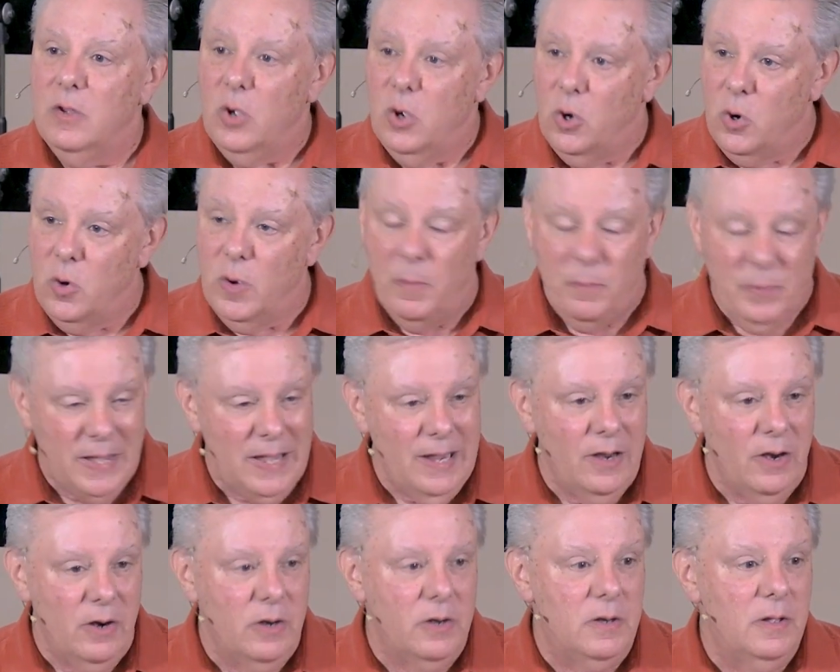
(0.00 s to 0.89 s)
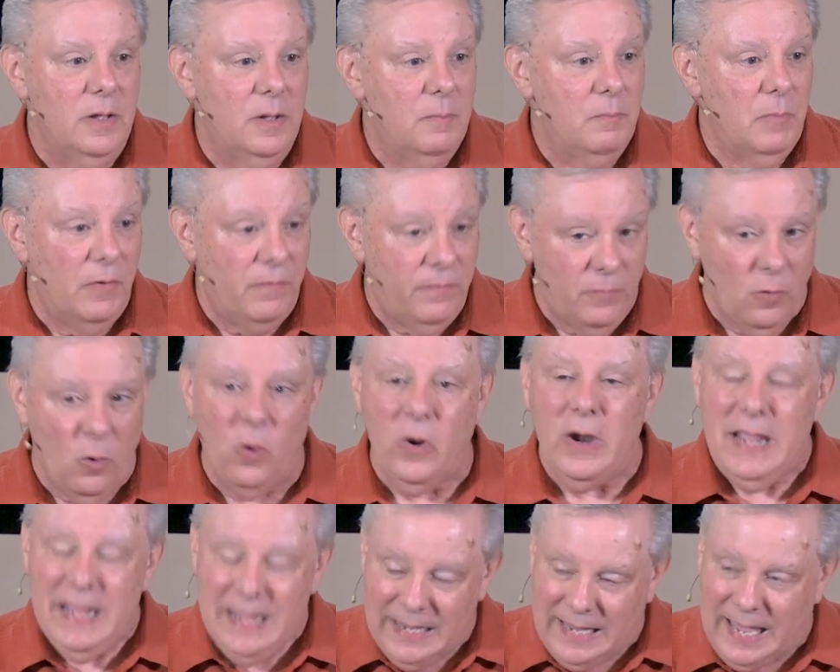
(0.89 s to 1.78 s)
who appeared
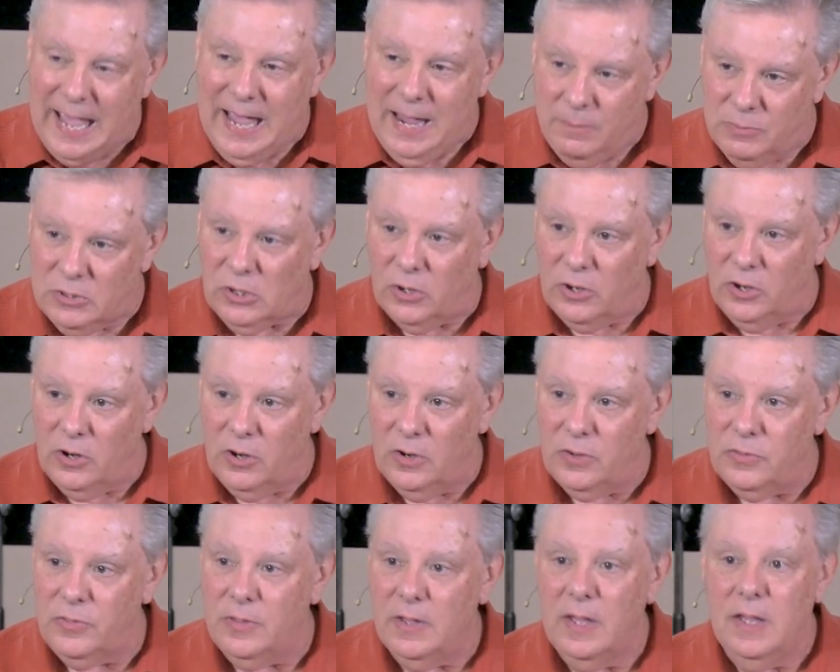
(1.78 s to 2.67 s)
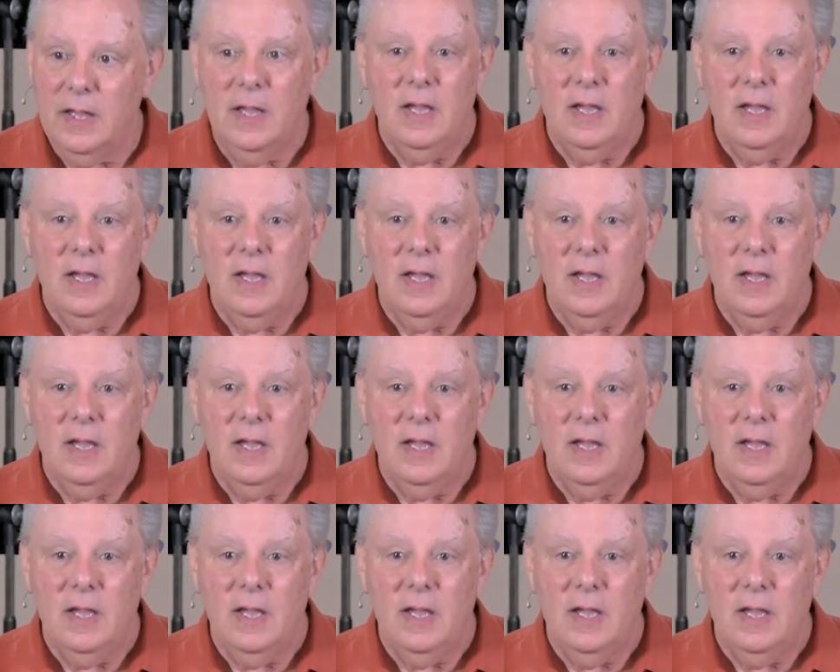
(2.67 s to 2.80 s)
before he came to earth,